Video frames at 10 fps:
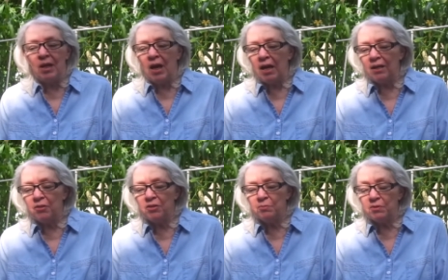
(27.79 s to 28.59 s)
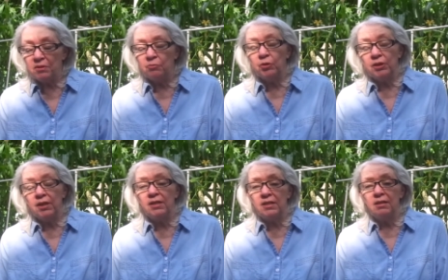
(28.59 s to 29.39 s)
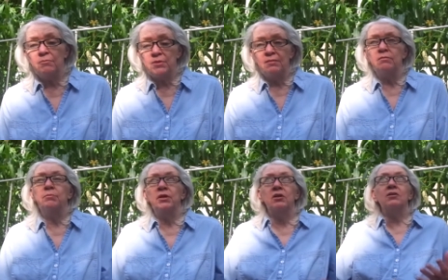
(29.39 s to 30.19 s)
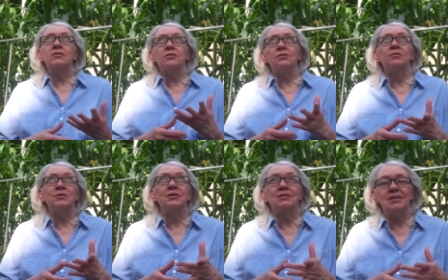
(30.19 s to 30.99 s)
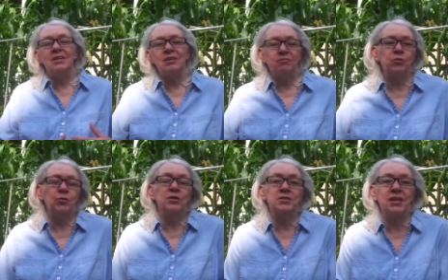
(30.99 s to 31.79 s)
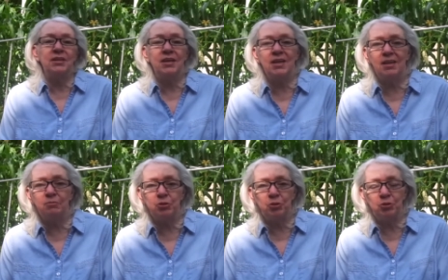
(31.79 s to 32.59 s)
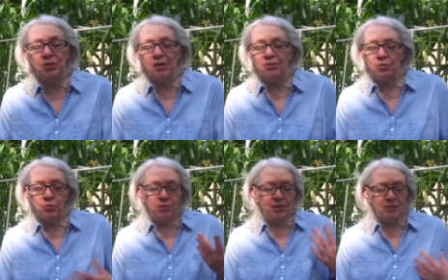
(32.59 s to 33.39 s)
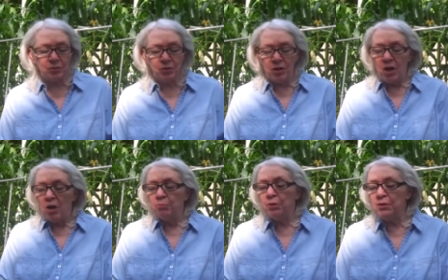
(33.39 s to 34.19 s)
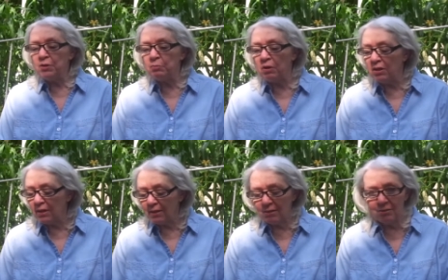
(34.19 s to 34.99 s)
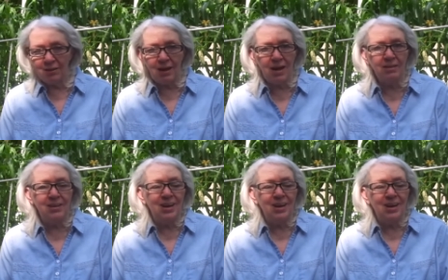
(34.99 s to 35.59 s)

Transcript: And I thought to myself, well, can I name 7 berries? Yeah, and of course I can. I'm sure you can too. You guys are pretty smart, I know that.